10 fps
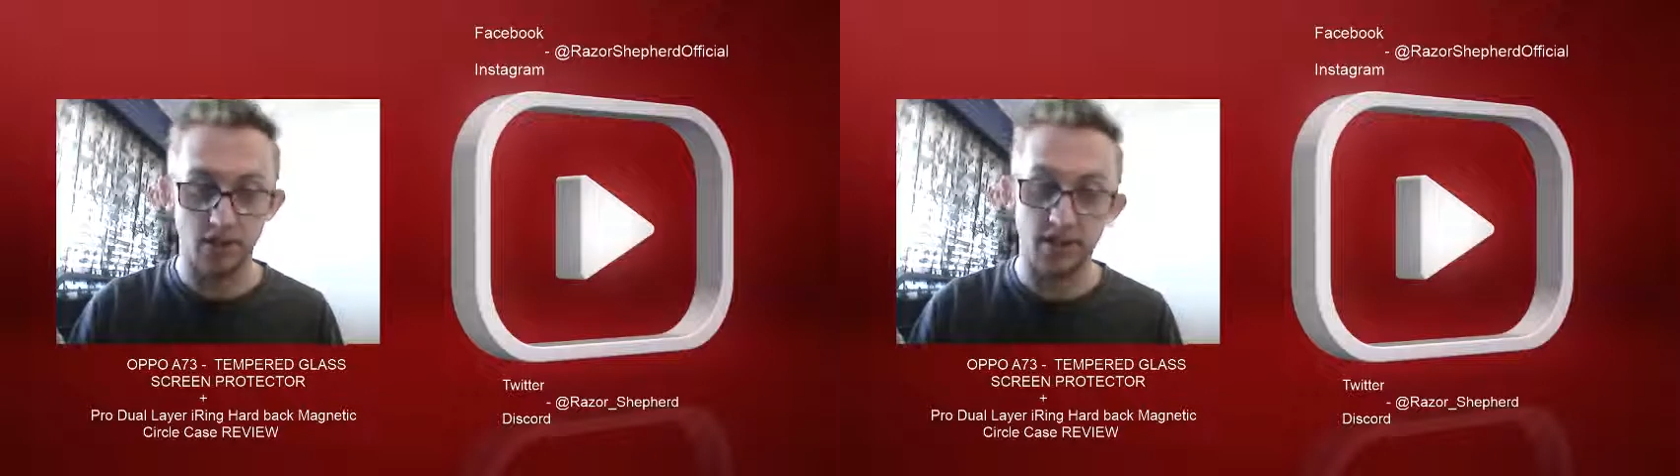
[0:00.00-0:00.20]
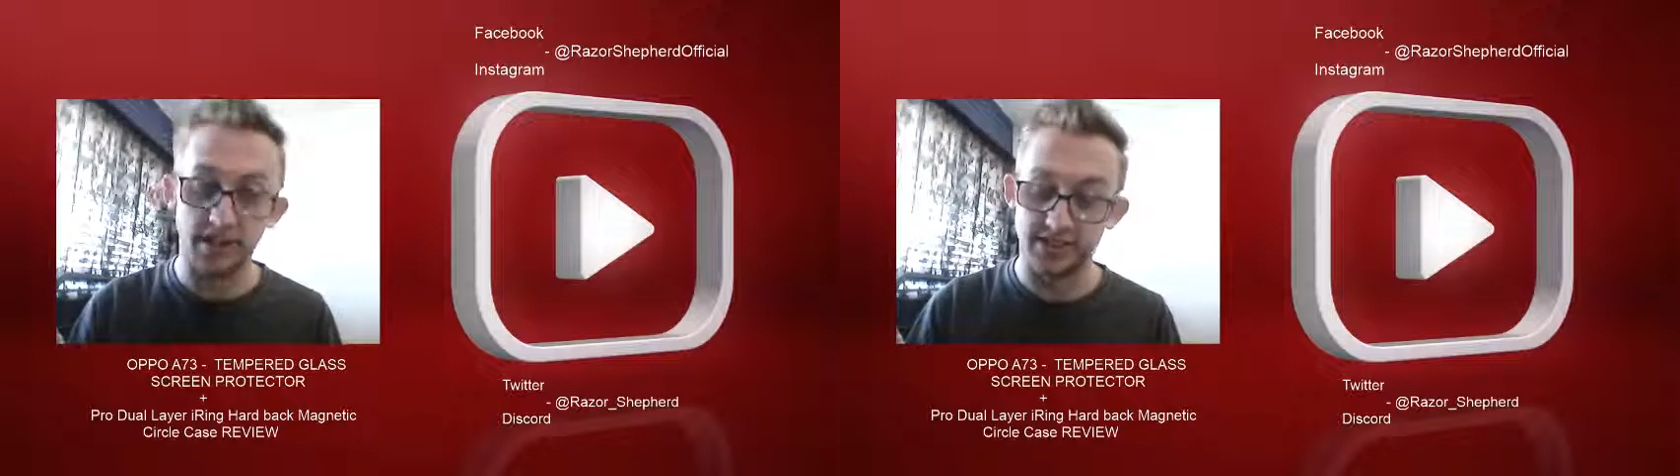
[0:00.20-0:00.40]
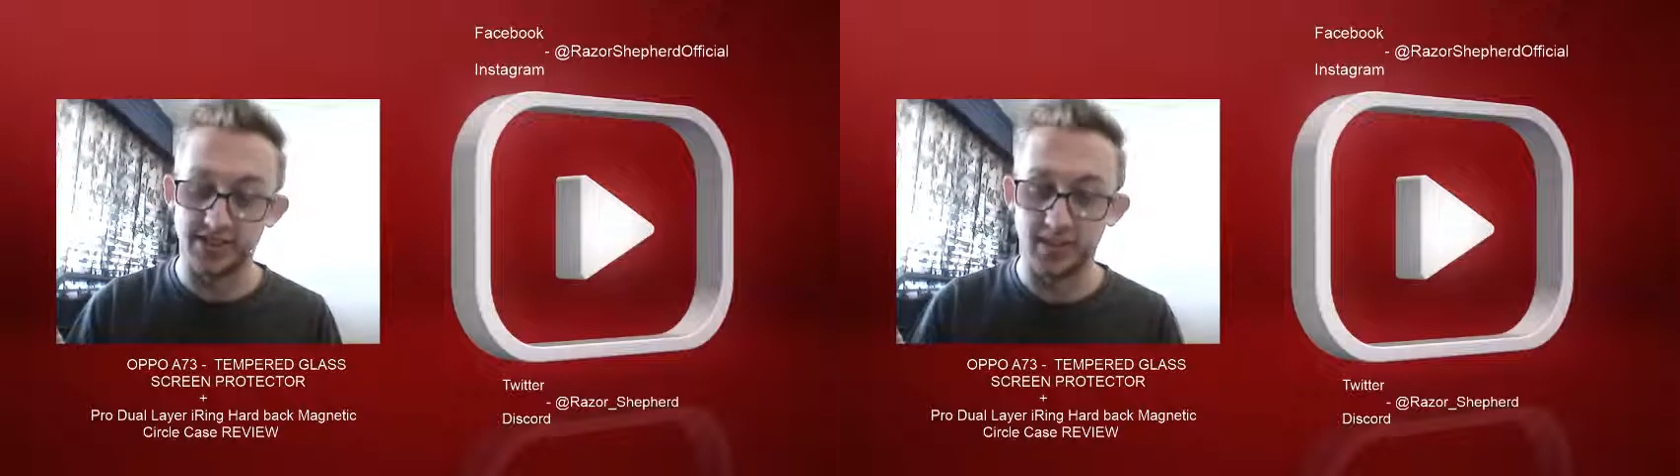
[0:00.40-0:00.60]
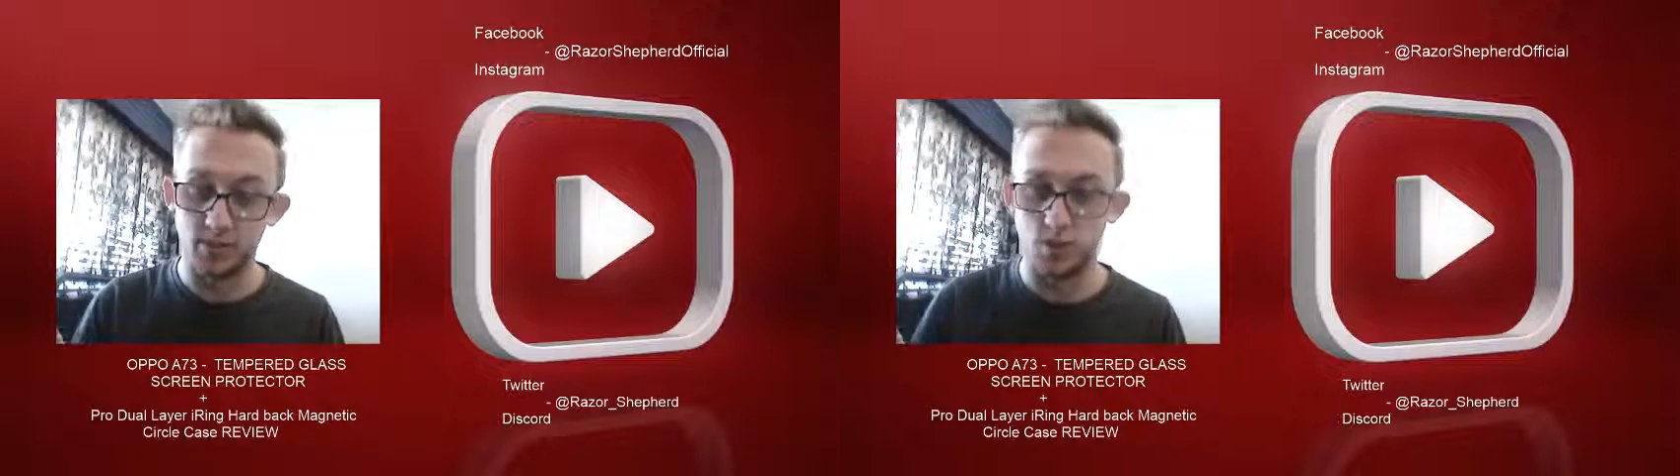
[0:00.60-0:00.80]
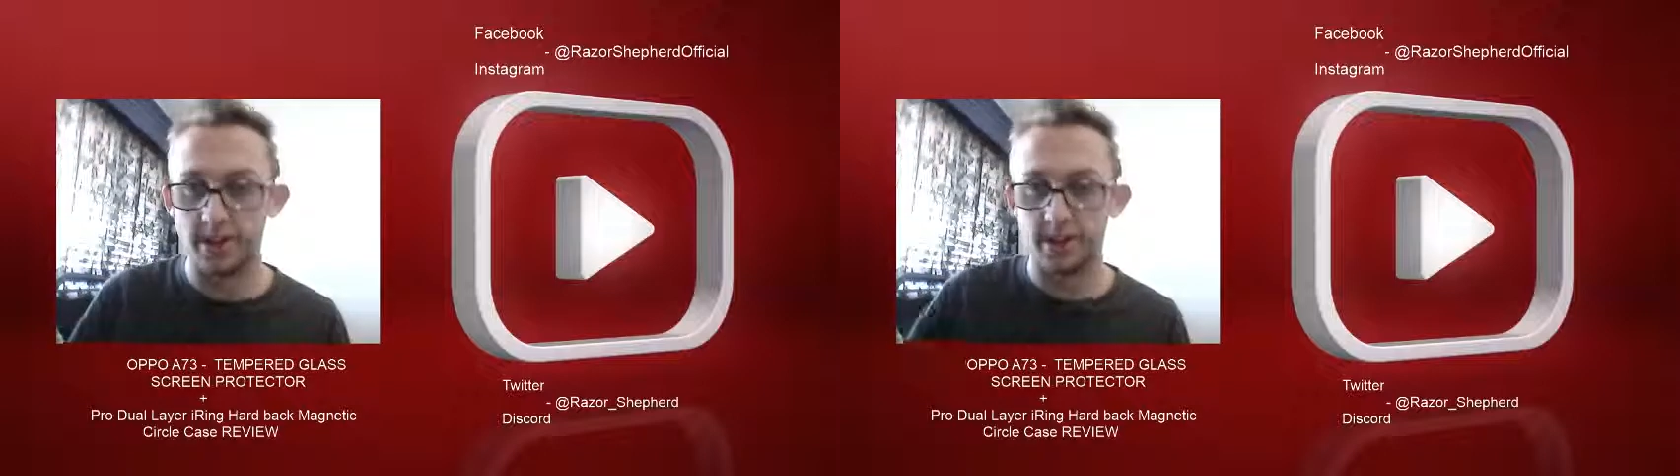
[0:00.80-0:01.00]
I understand
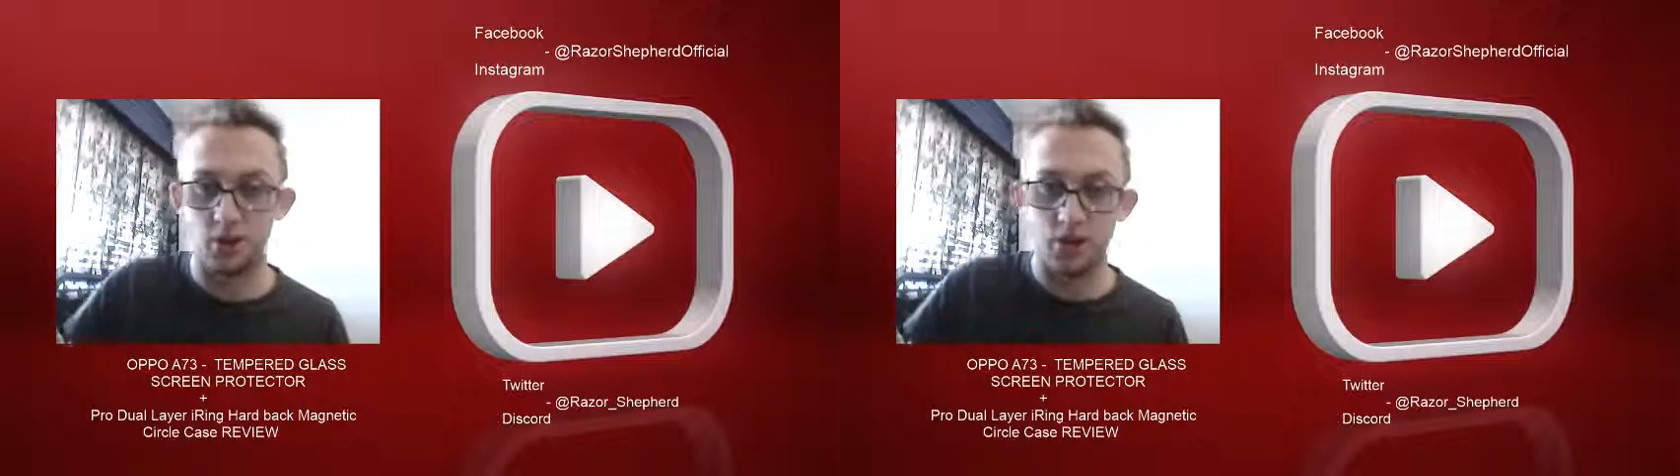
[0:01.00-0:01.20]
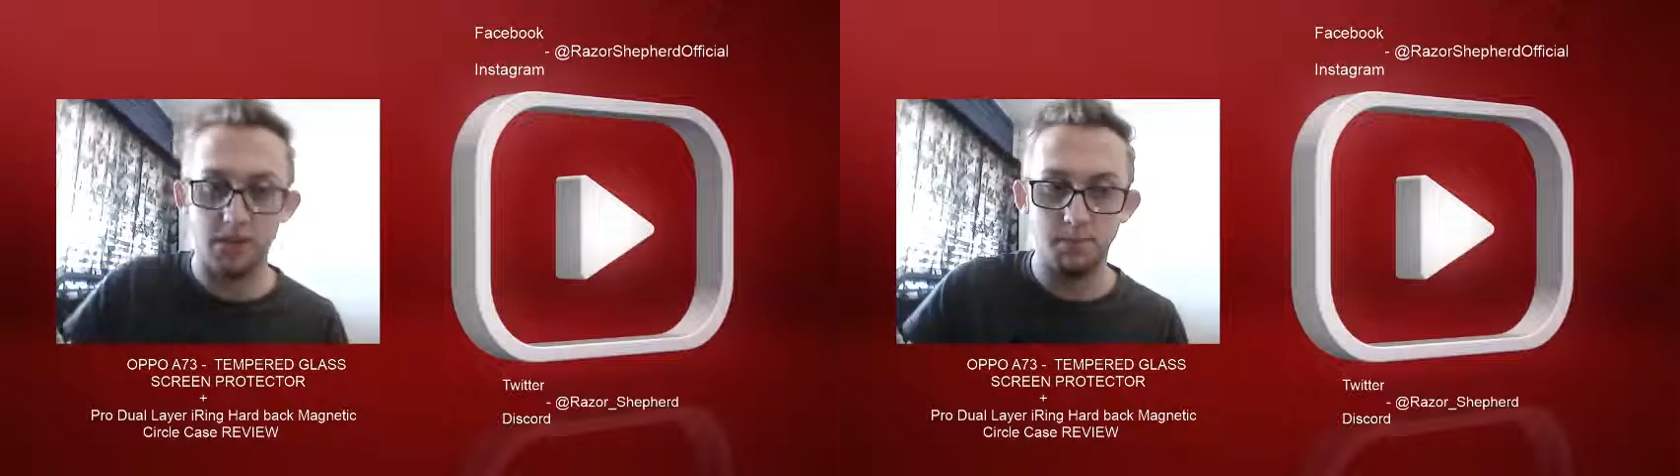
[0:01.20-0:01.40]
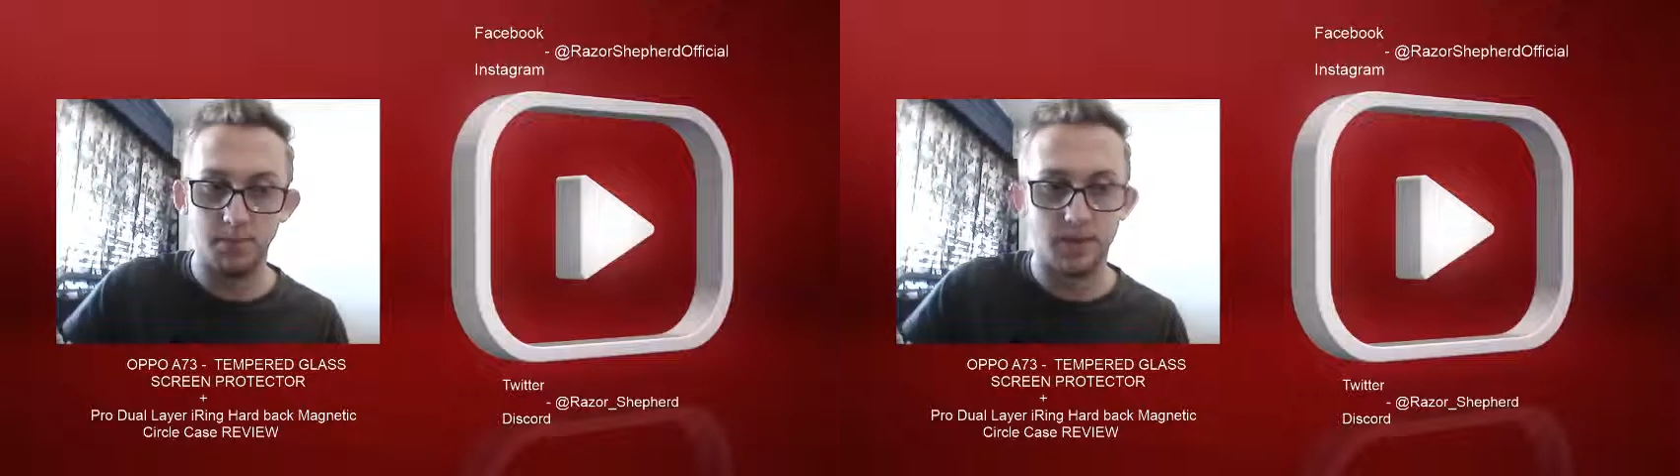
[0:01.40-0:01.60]
why it's so cheap.